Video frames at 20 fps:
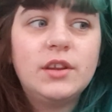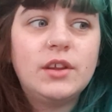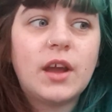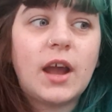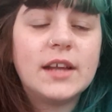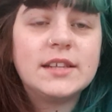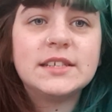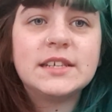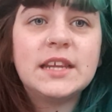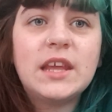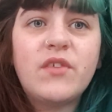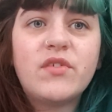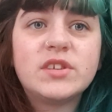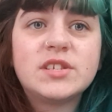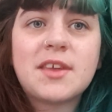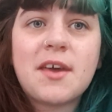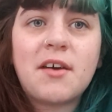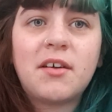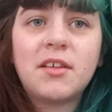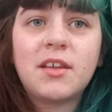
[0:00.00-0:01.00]
I didn't even
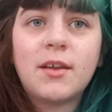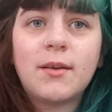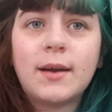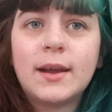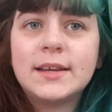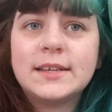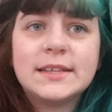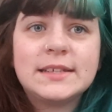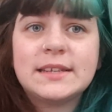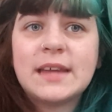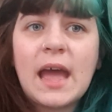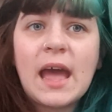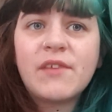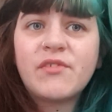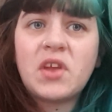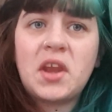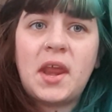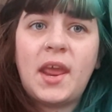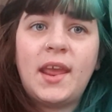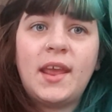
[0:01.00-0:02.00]
tell you I didn't have
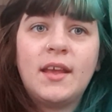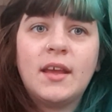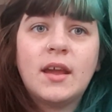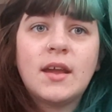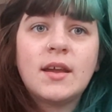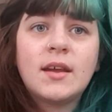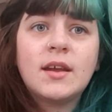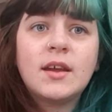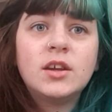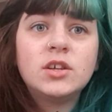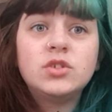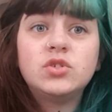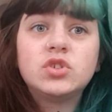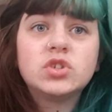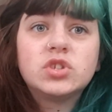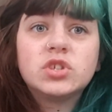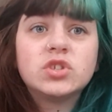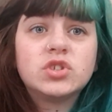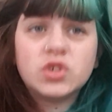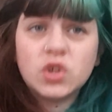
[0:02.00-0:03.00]
any. You
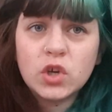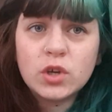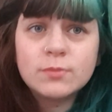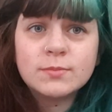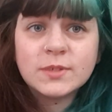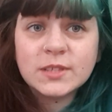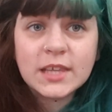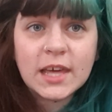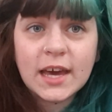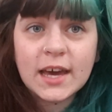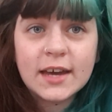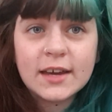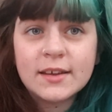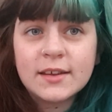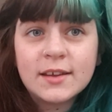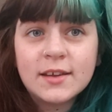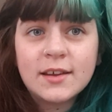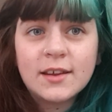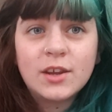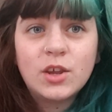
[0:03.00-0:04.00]
just assumed that.
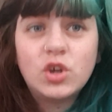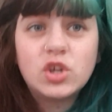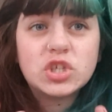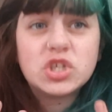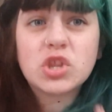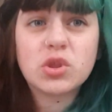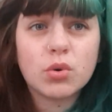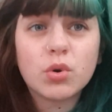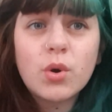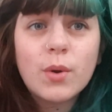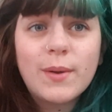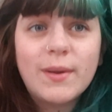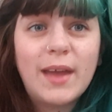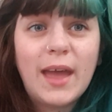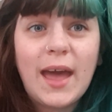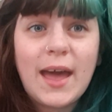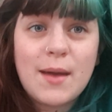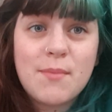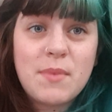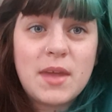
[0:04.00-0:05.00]
You just threw it
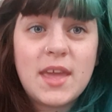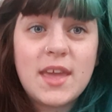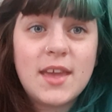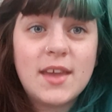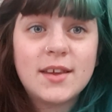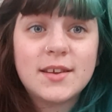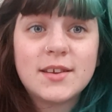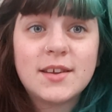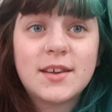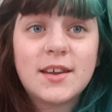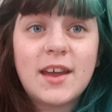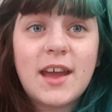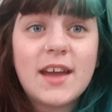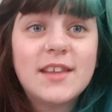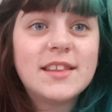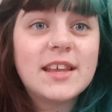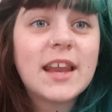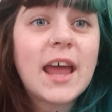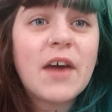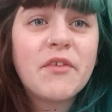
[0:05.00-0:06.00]
at me
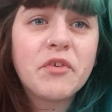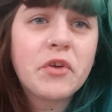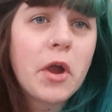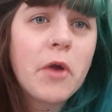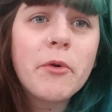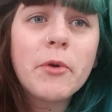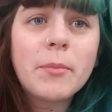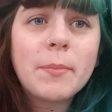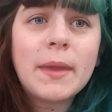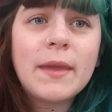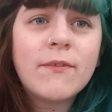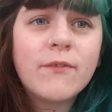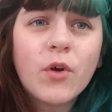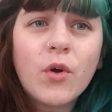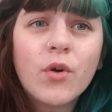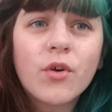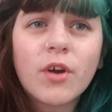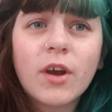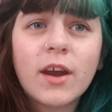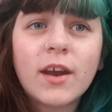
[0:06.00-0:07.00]
and then have a go at me
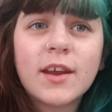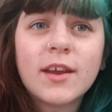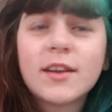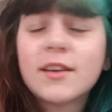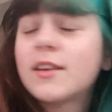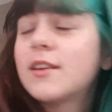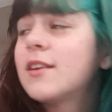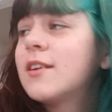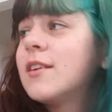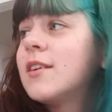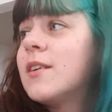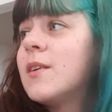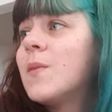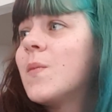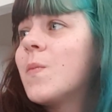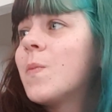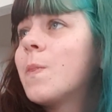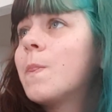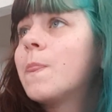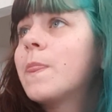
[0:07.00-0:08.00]
for it.
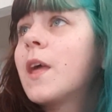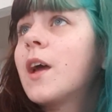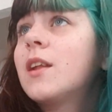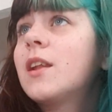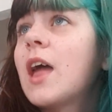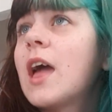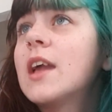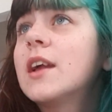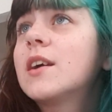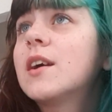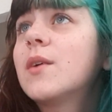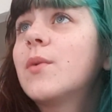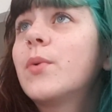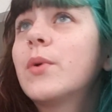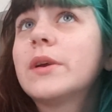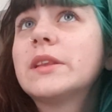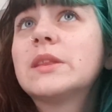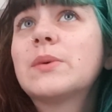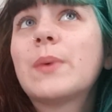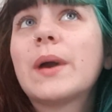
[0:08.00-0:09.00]
Like,
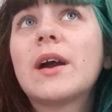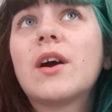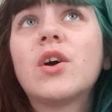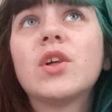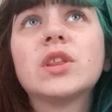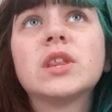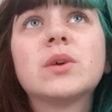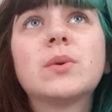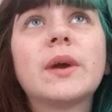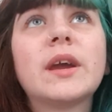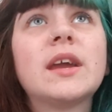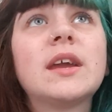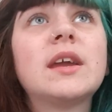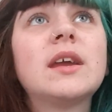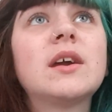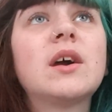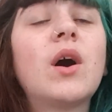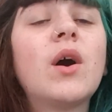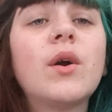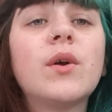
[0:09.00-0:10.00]
we're on the way
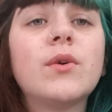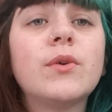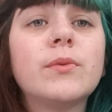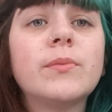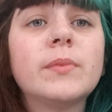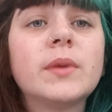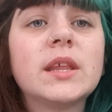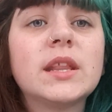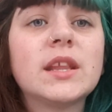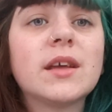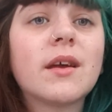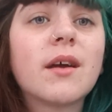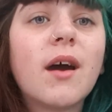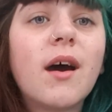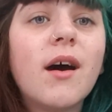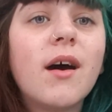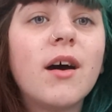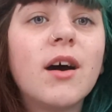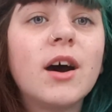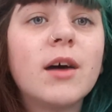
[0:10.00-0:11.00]
home in the
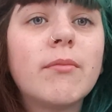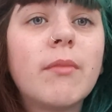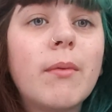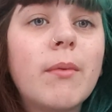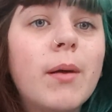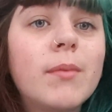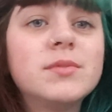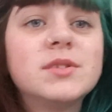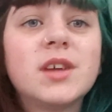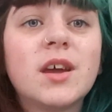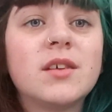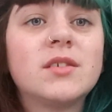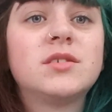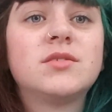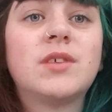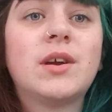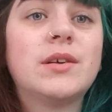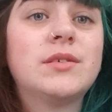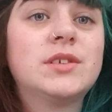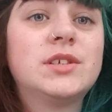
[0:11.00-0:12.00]
car, and my mum turns
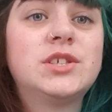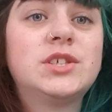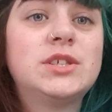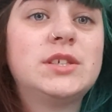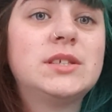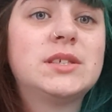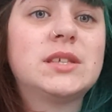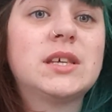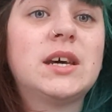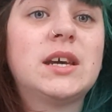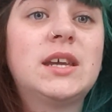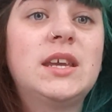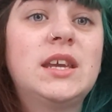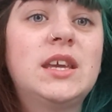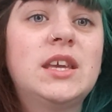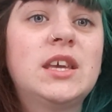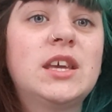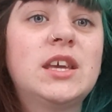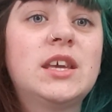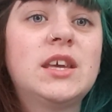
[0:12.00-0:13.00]
around and she's like,
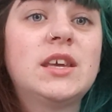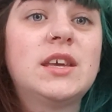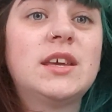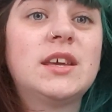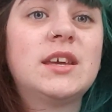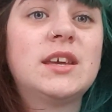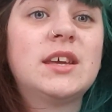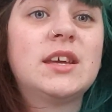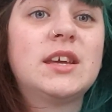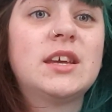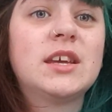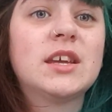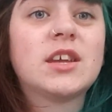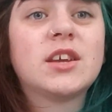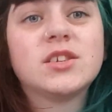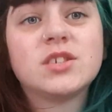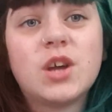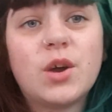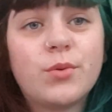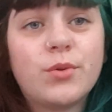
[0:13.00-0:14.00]

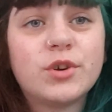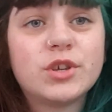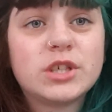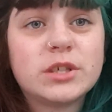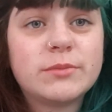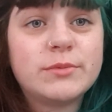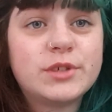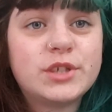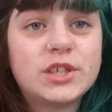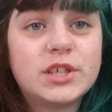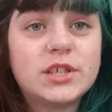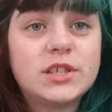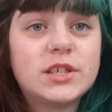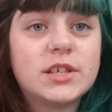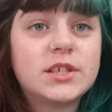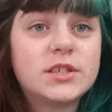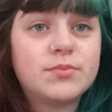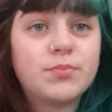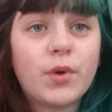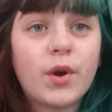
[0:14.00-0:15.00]
because our washing machine
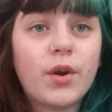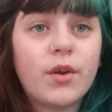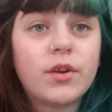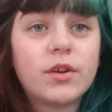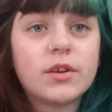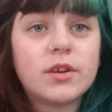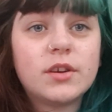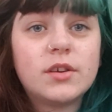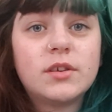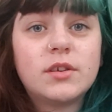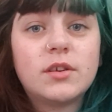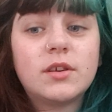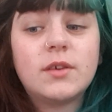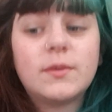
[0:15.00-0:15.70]
is broken.